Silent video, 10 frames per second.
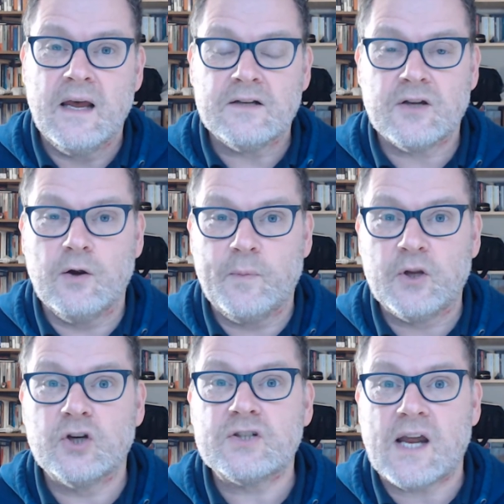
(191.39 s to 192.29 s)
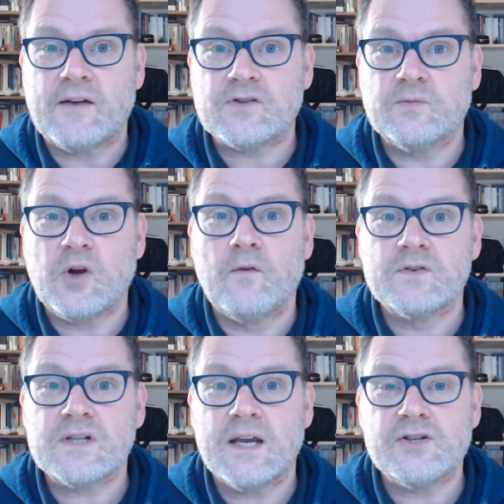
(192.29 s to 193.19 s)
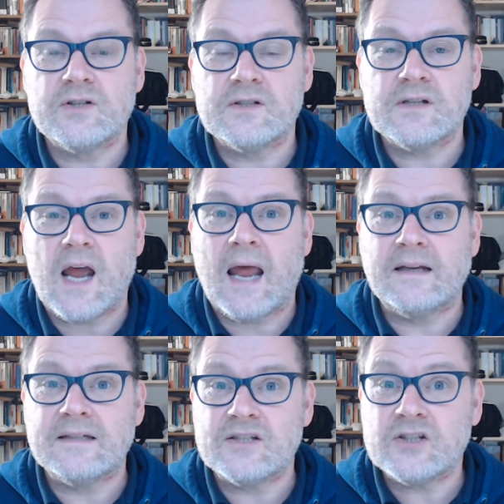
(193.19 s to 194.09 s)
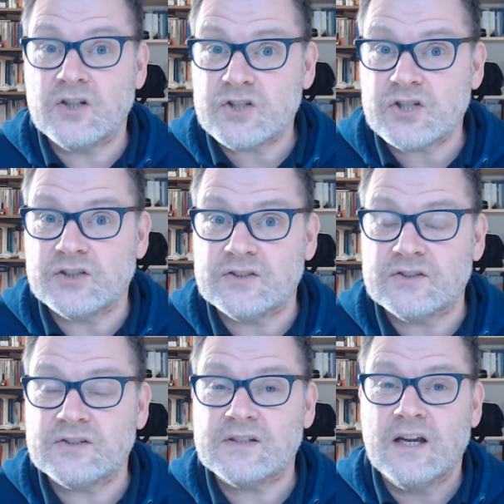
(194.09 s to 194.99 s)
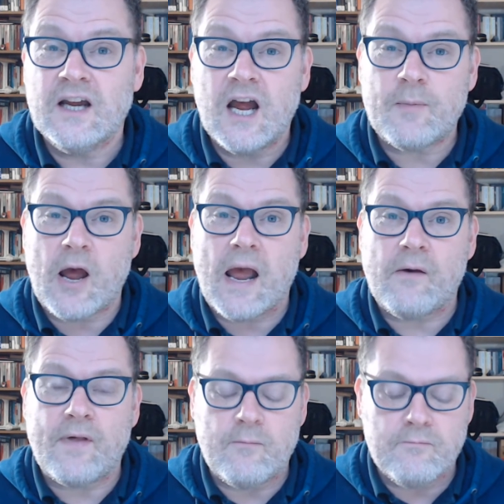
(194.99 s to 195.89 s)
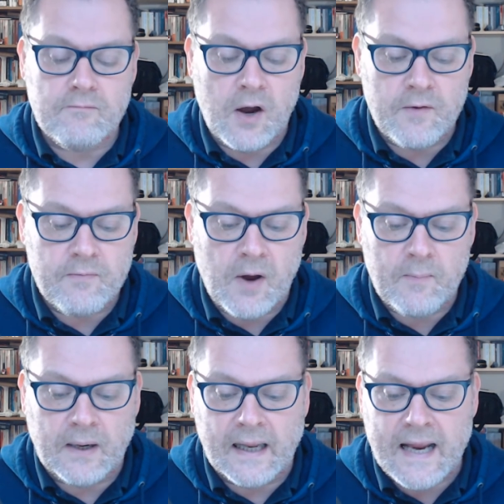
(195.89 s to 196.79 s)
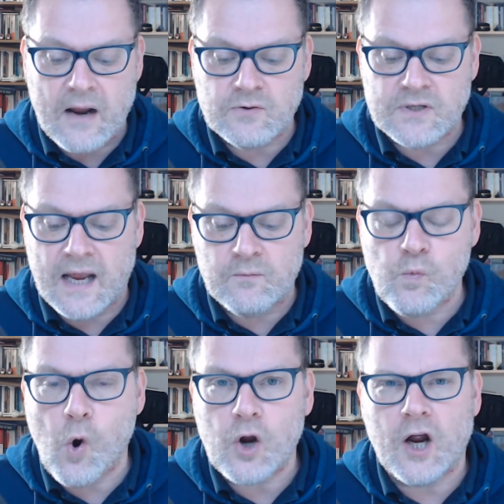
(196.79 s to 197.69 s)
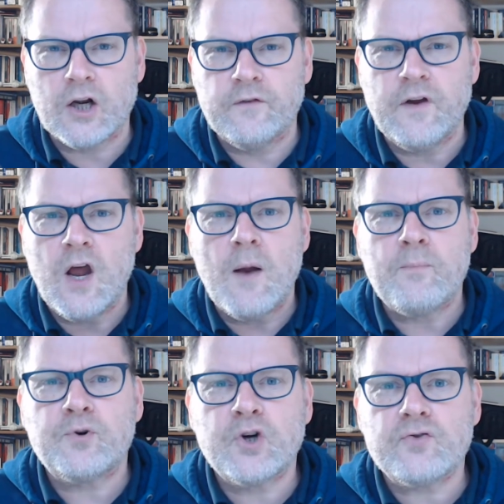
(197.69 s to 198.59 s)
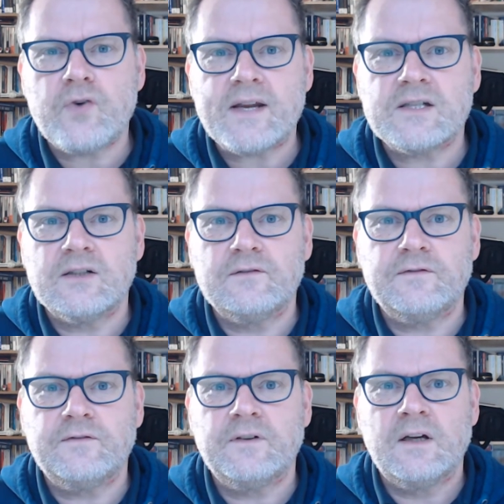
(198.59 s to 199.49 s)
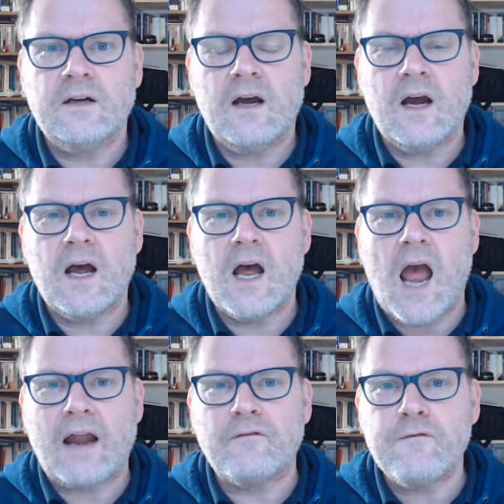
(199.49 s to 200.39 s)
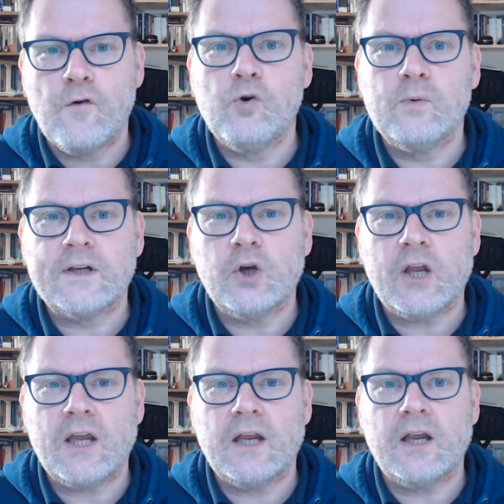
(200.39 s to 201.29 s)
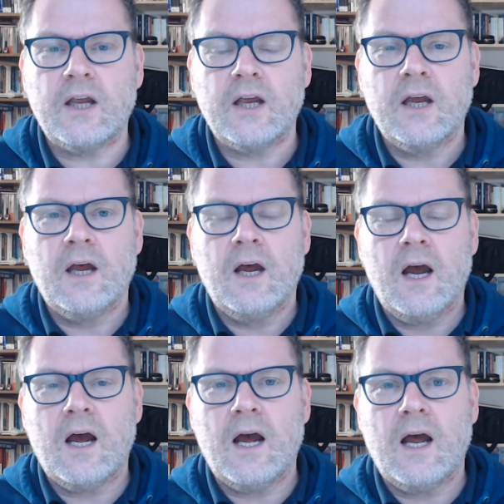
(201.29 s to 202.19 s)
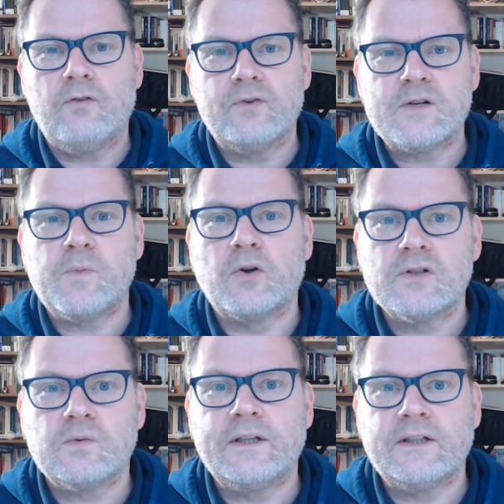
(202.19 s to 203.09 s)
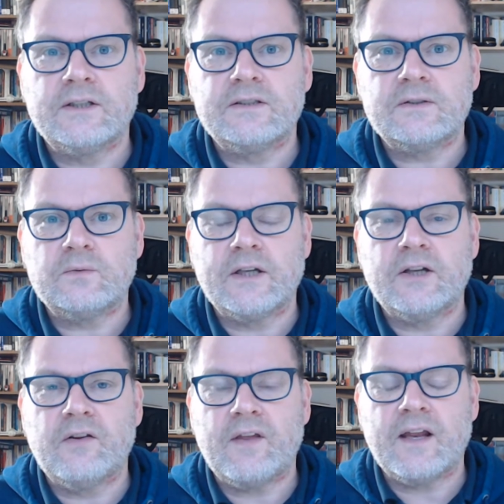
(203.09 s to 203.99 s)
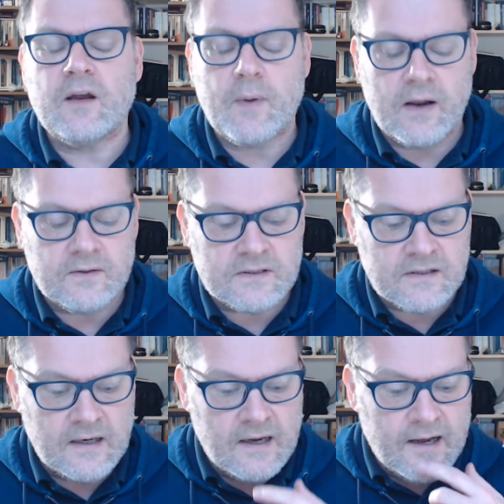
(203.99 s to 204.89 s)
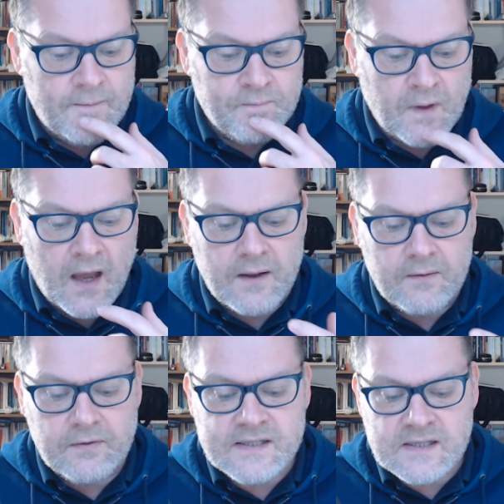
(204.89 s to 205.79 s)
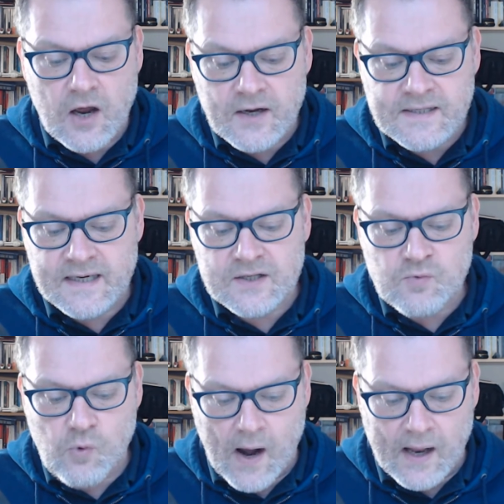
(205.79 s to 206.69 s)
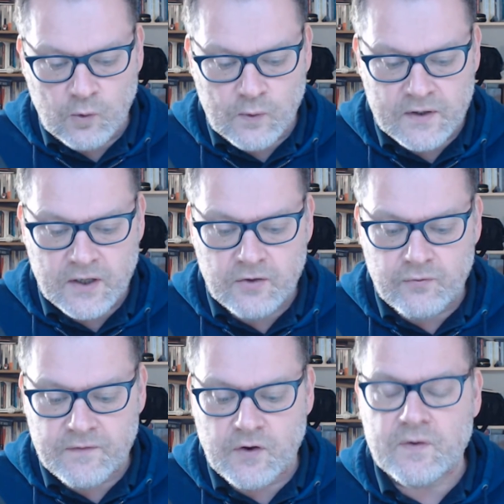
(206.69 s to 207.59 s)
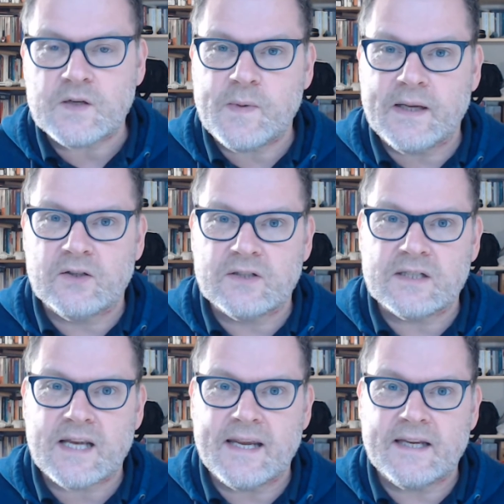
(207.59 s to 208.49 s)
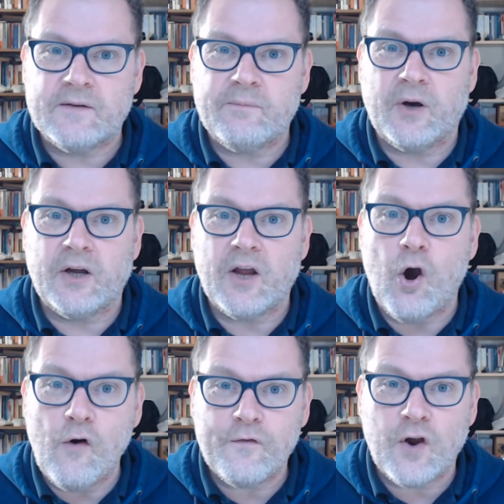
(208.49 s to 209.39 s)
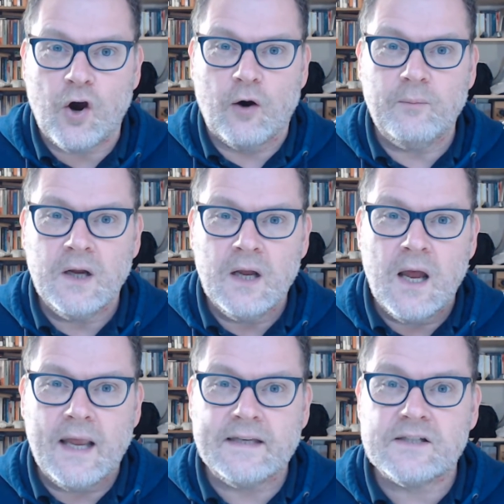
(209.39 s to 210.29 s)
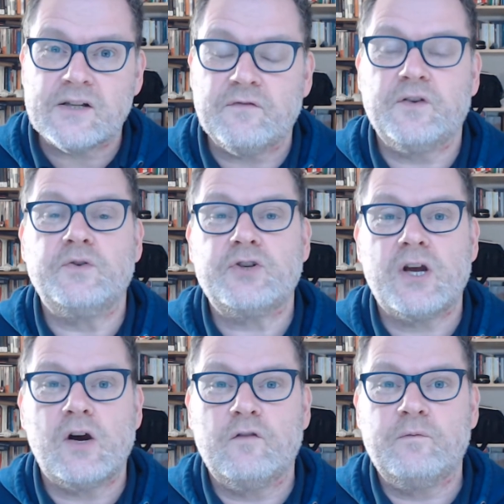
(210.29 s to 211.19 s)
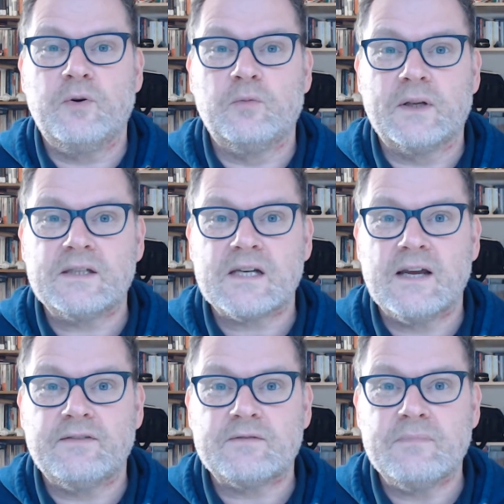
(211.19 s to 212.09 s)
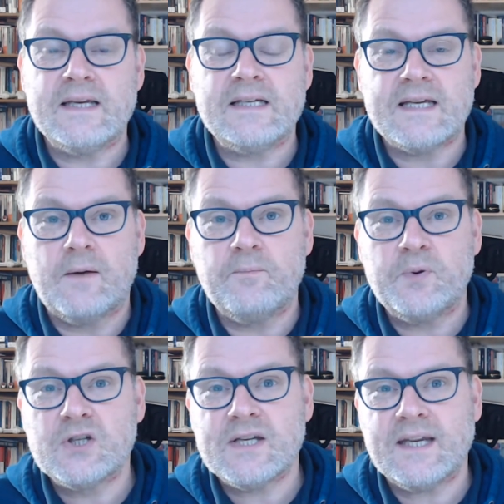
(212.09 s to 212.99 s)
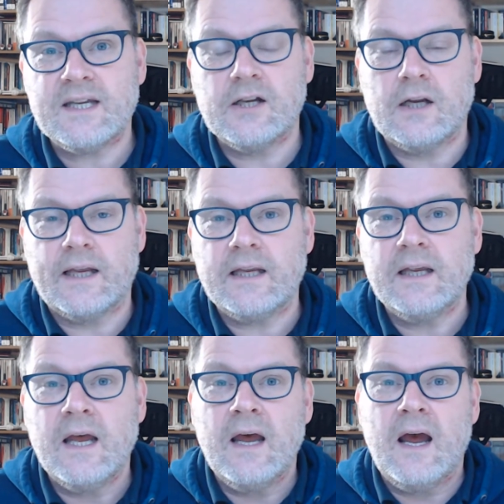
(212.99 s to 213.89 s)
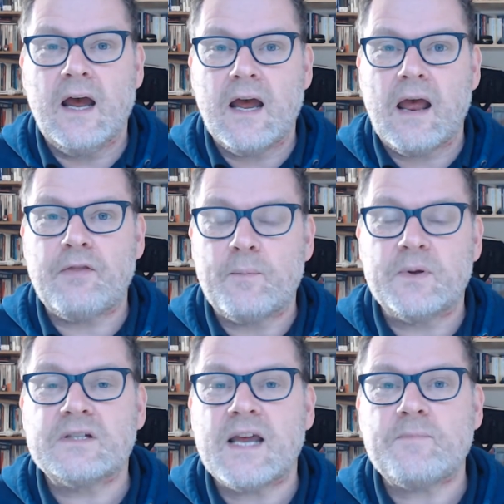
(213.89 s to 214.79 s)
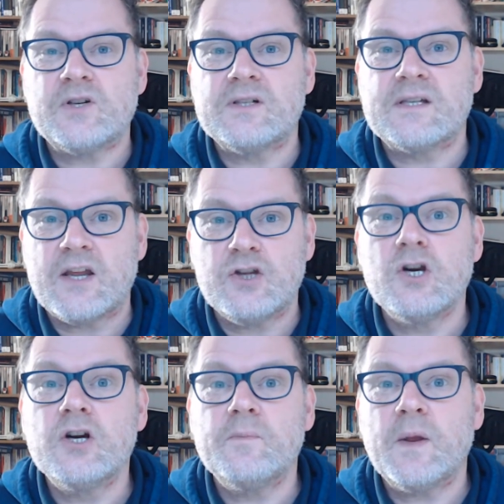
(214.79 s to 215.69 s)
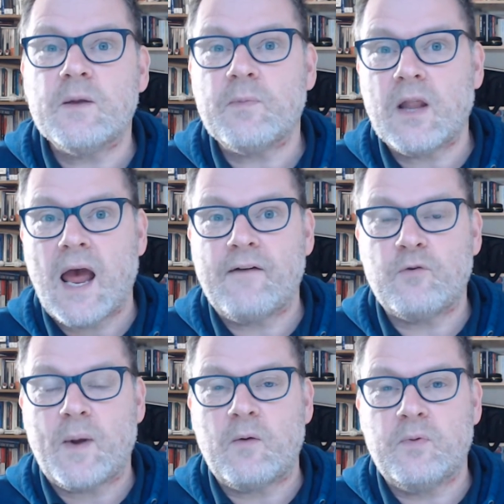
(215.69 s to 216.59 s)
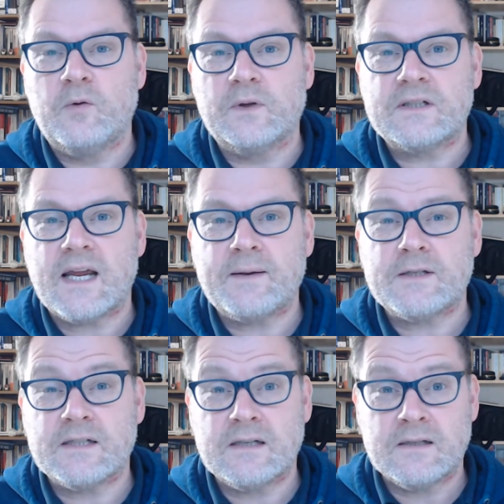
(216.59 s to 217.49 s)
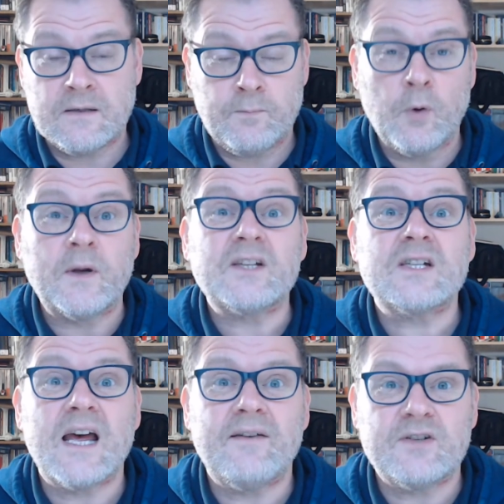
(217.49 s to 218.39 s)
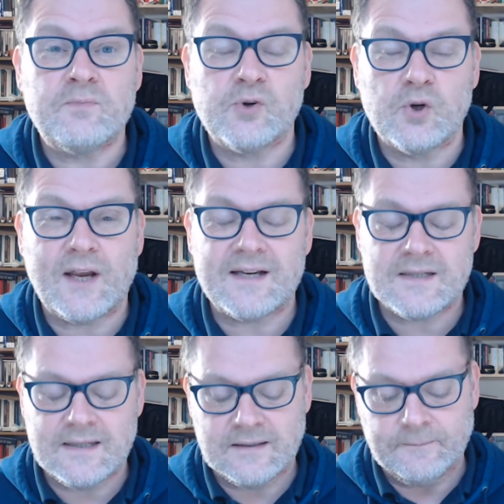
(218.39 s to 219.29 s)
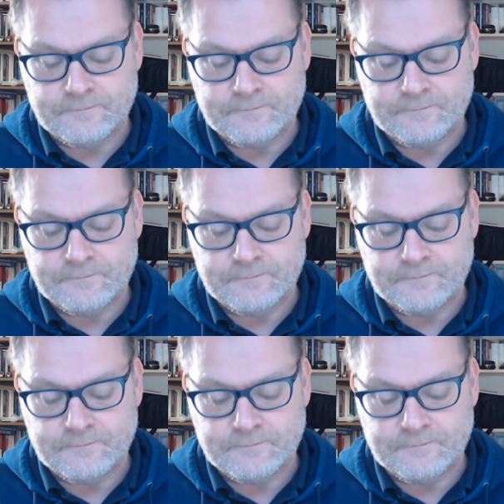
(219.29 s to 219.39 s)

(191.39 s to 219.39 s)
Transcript: So it'd be good to have some conversations and discussions about how that might play out, and what kind of progressive and forward-looking response we could think about. This ties in as well with a review that's been undertaken by Ofcom into the future of public service media, and particularly the perceptions that young people have about public service broadcasting.